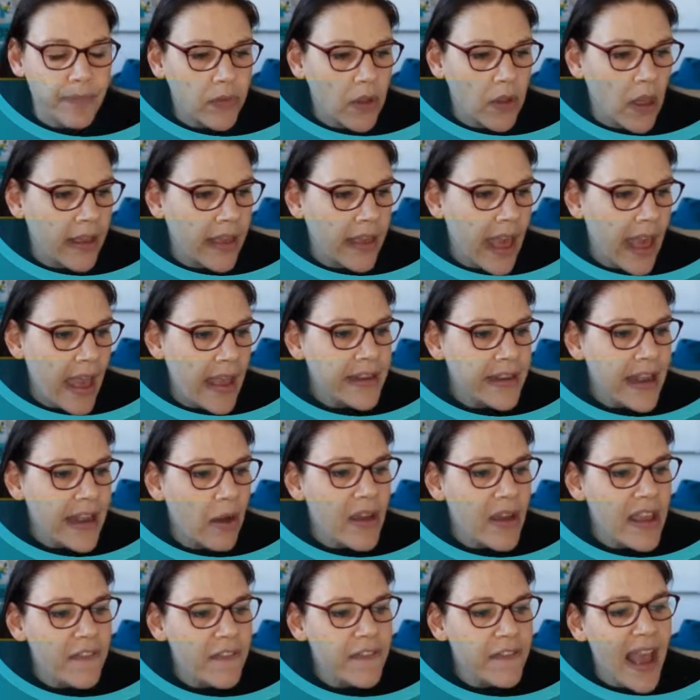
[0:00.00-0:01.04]
Okay, now
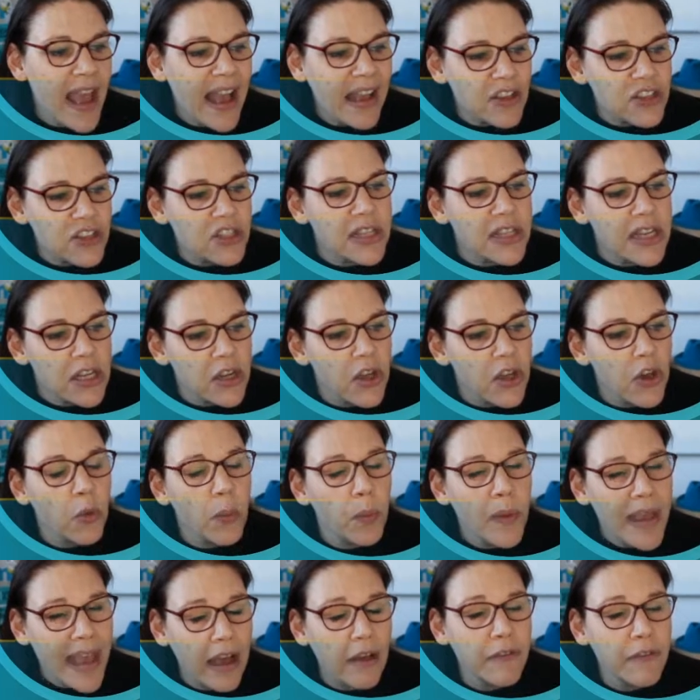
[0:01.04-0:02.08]
if you actually look,
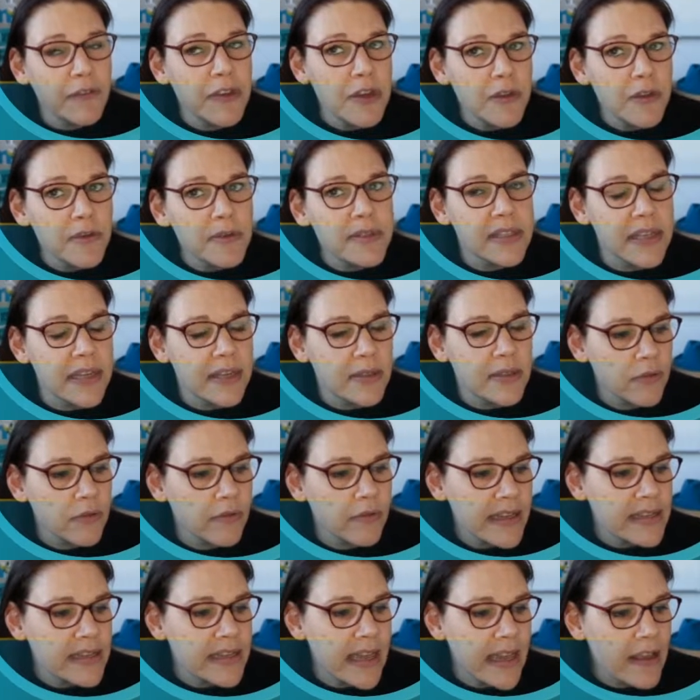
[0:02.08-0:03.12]
we have used these
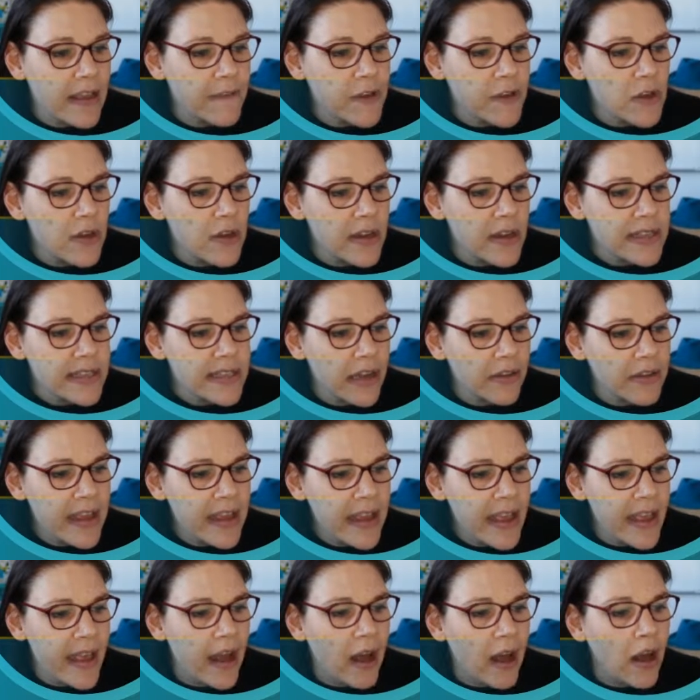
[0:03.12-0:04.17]
already. If you look down
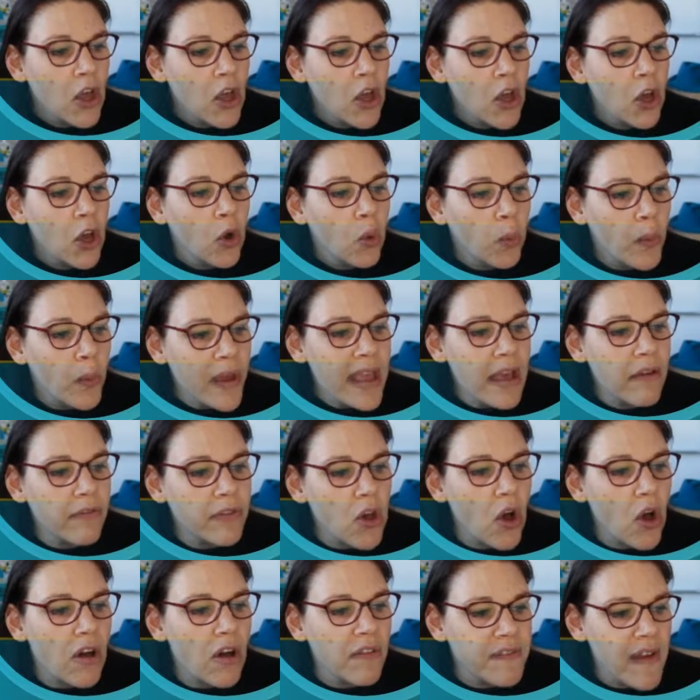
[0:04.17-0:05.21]
here, we have
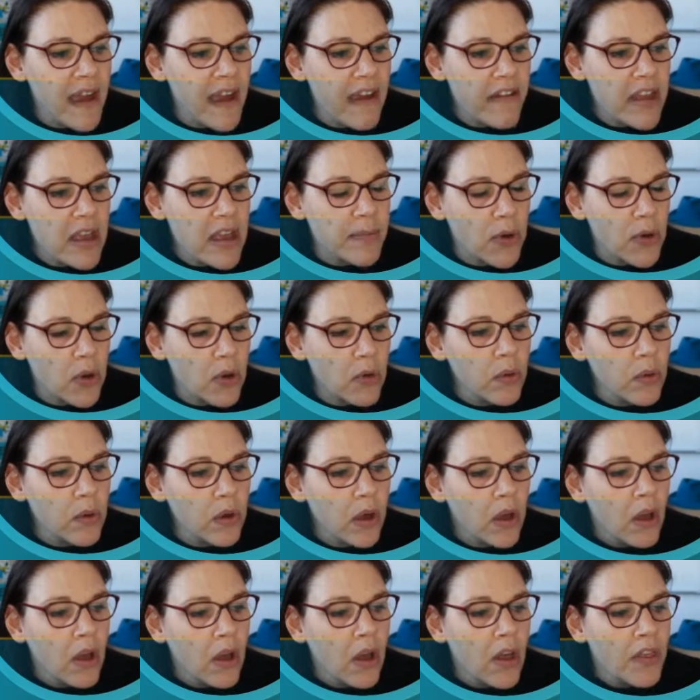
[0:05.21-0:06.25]
got a variable
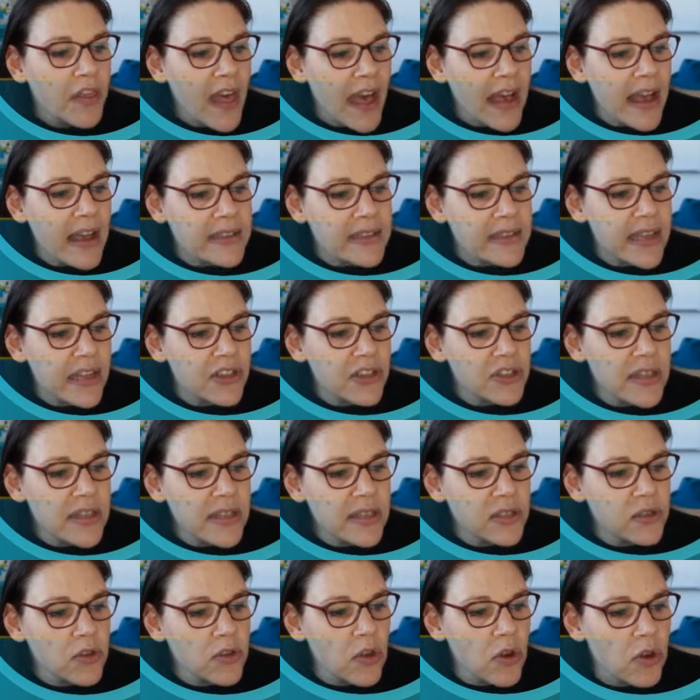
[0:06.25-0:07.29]
that has actually
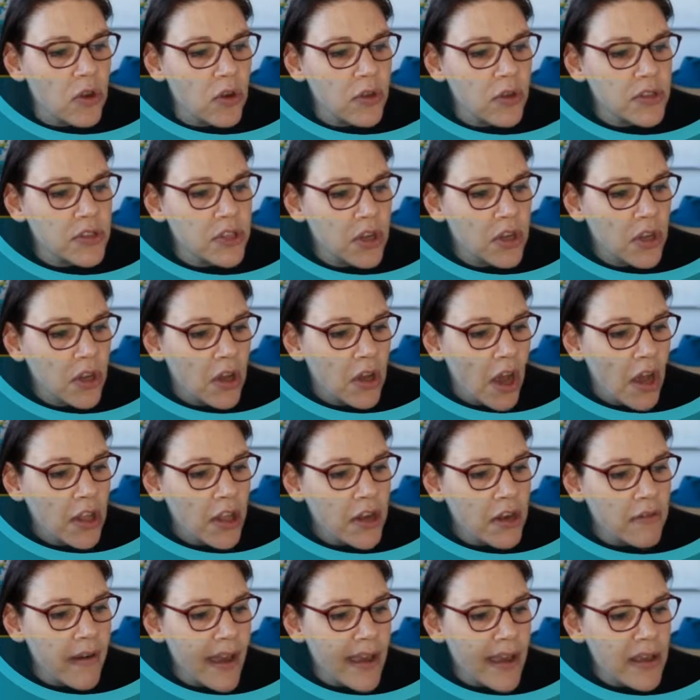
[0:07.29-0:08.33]
stored an
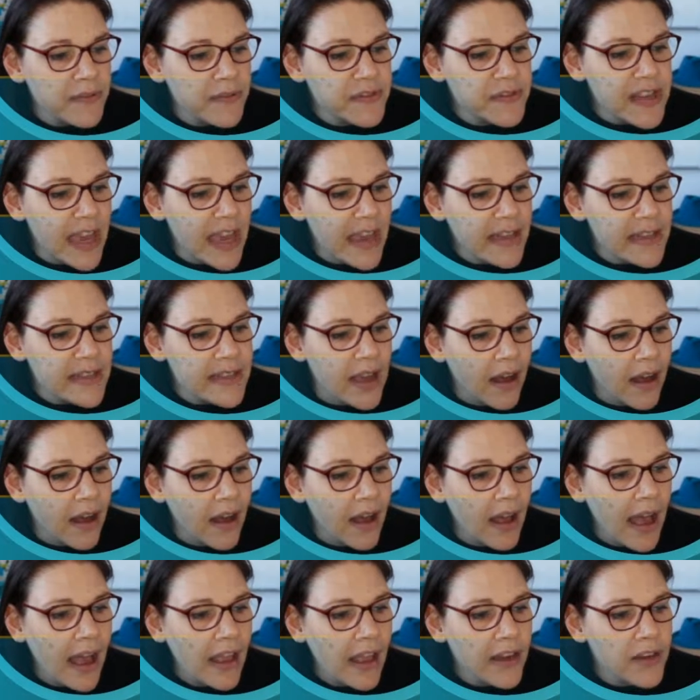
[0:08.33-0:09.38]
array of
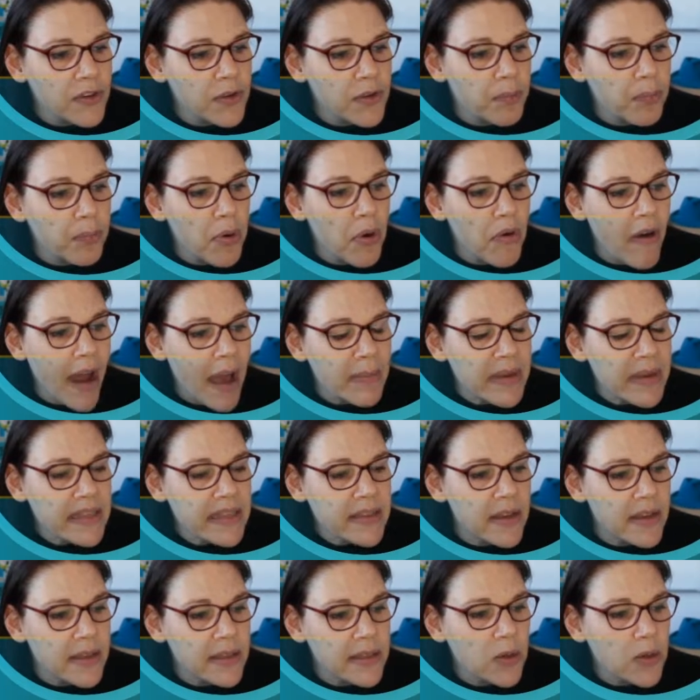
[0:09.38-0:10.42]
data and
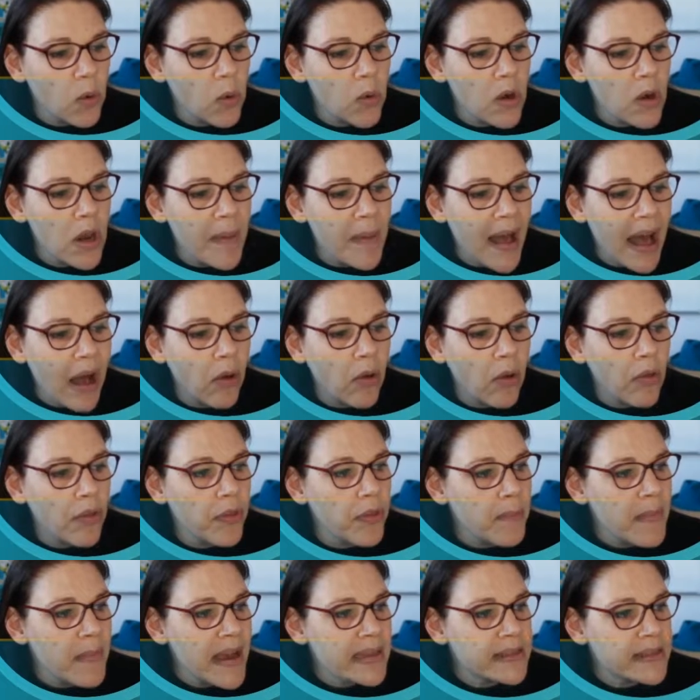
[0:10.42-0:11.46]
parameters all about
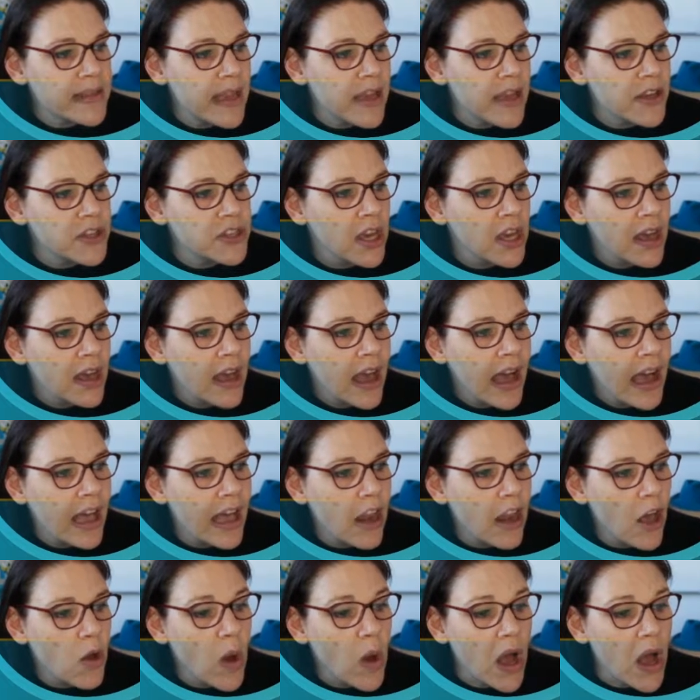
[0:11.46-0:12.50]
the message
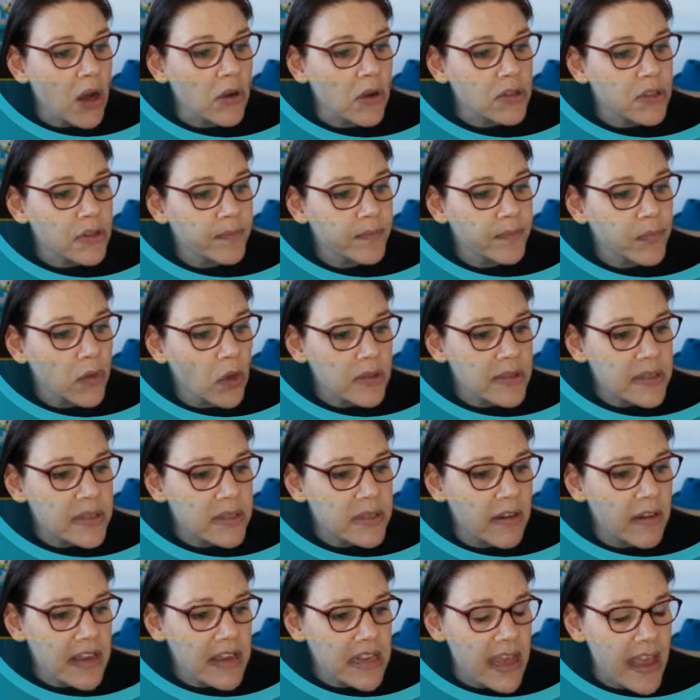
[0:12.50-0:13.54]
hello world on
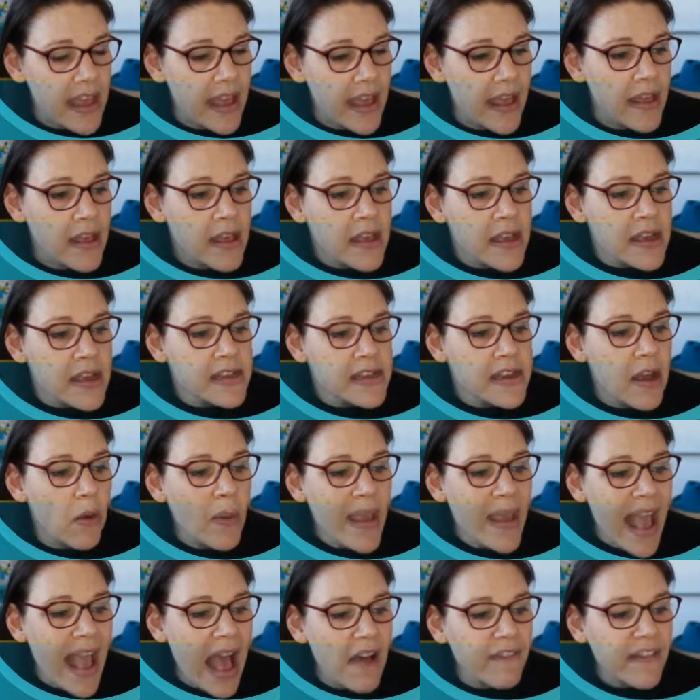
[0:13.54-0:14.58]
screen here. Now
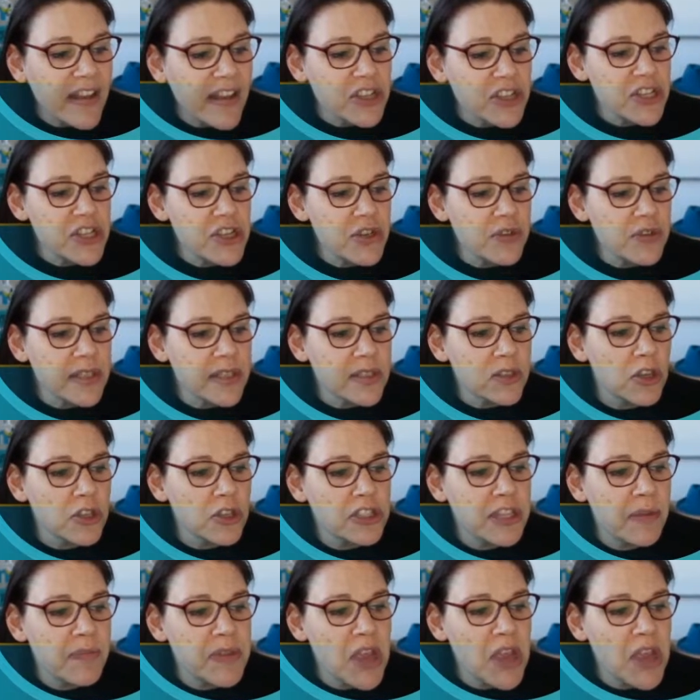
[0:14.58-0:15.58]
we have actually used this concept.